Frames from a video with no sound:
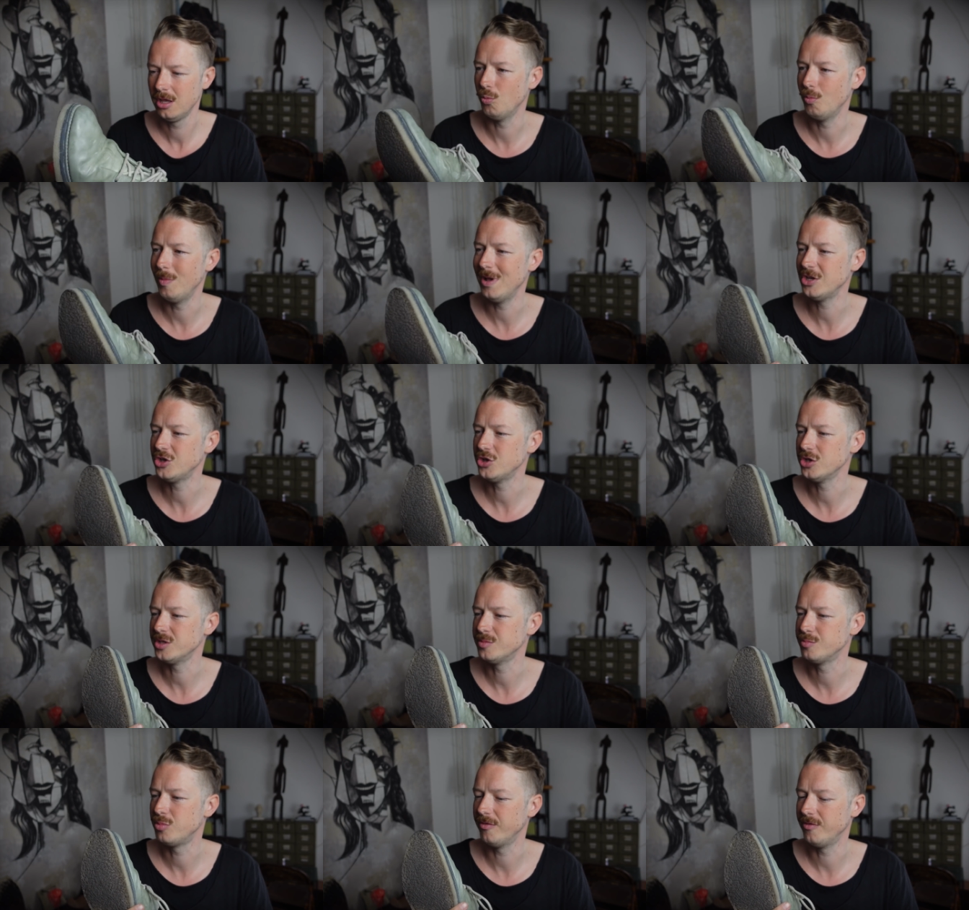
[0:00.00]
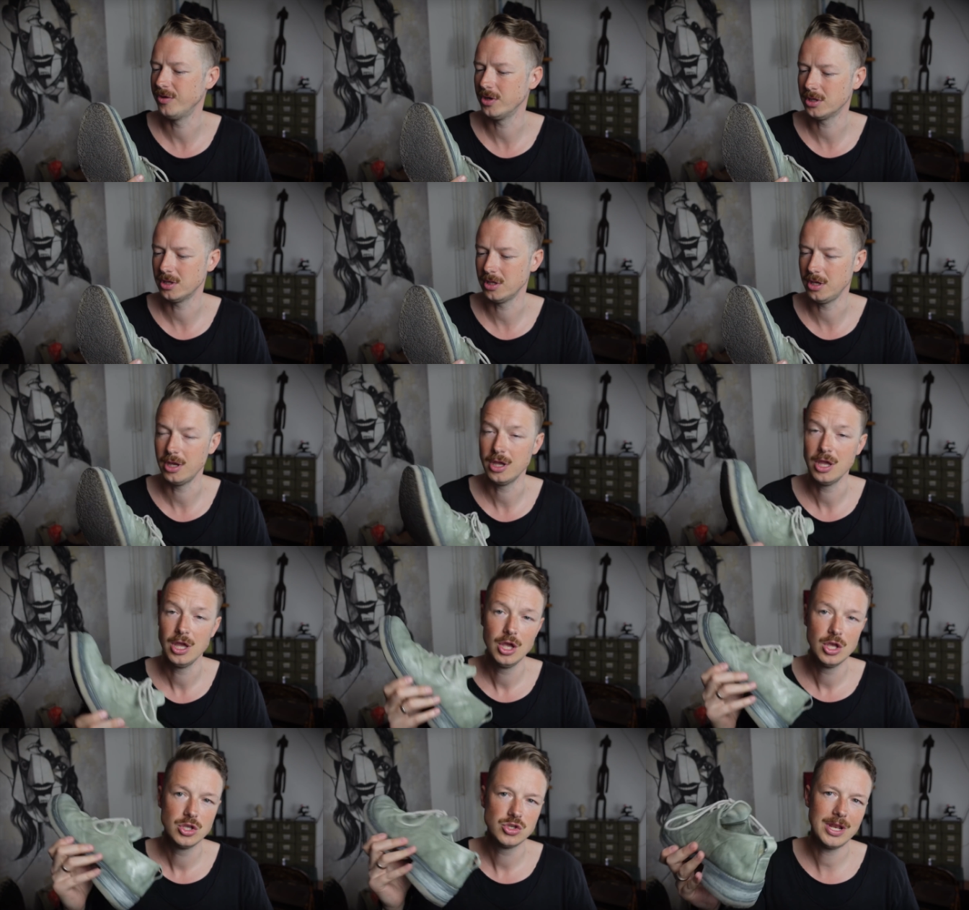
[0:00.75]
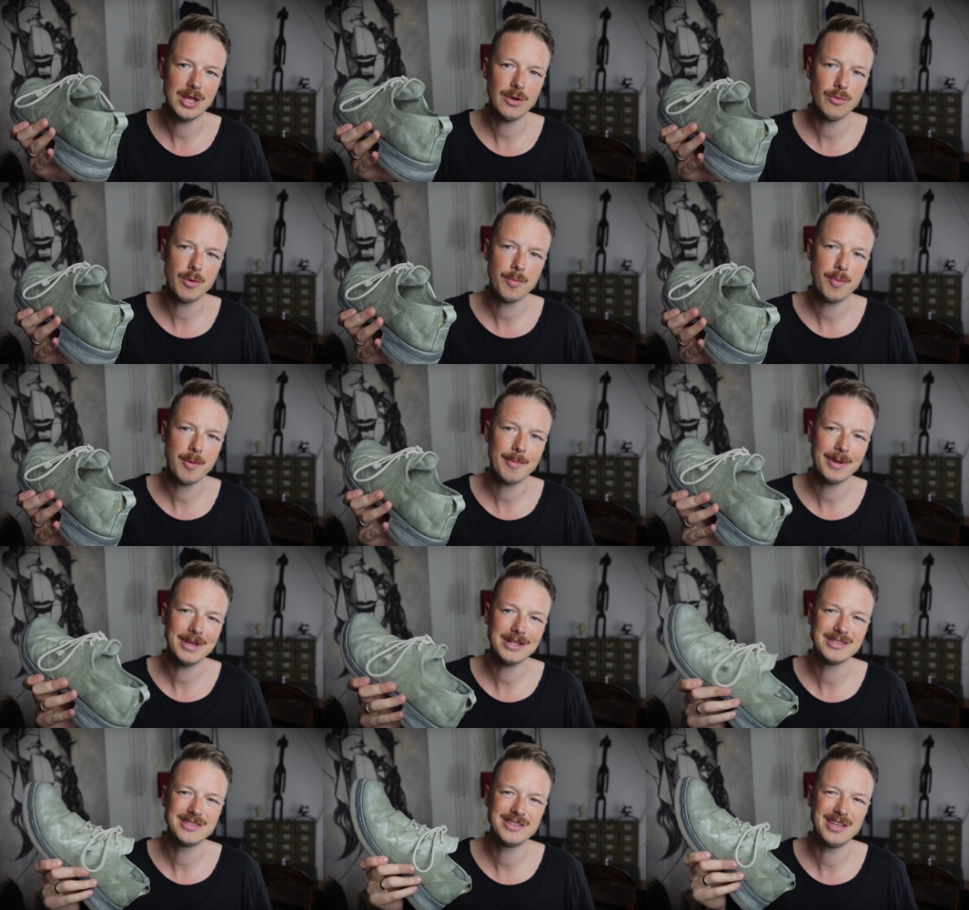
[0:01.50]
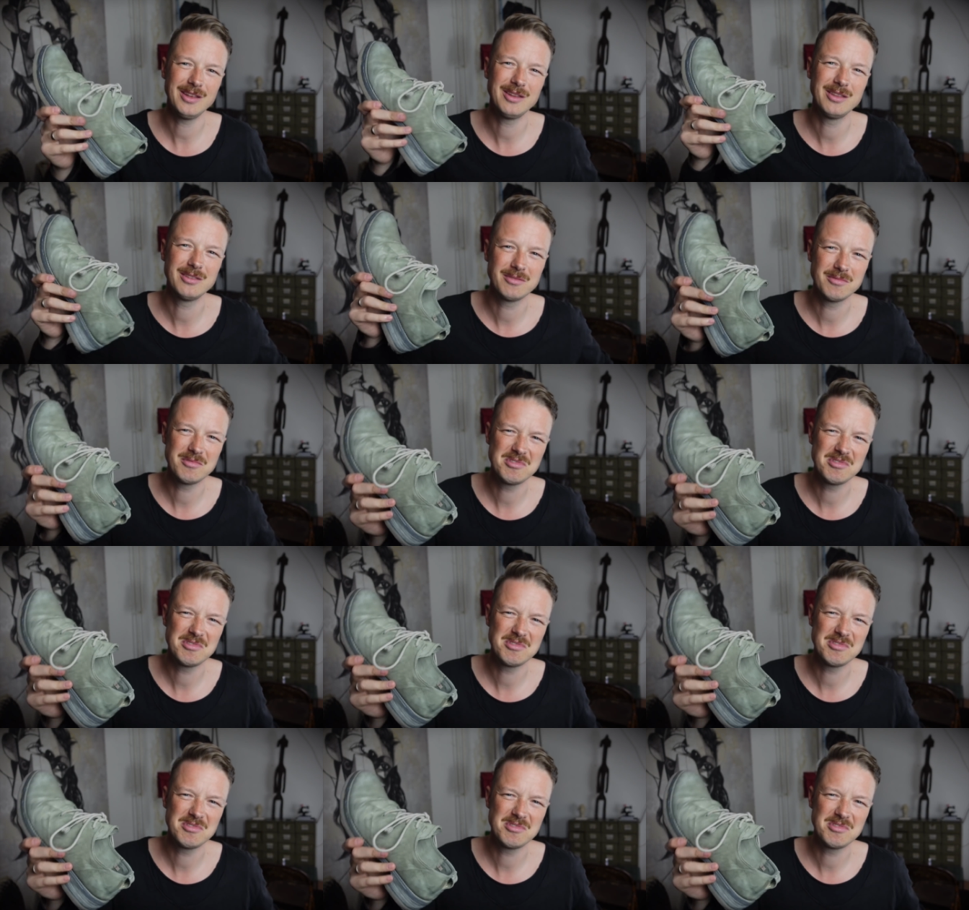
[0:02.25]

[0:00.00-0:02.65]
matches perfectly. So that would be my instinct.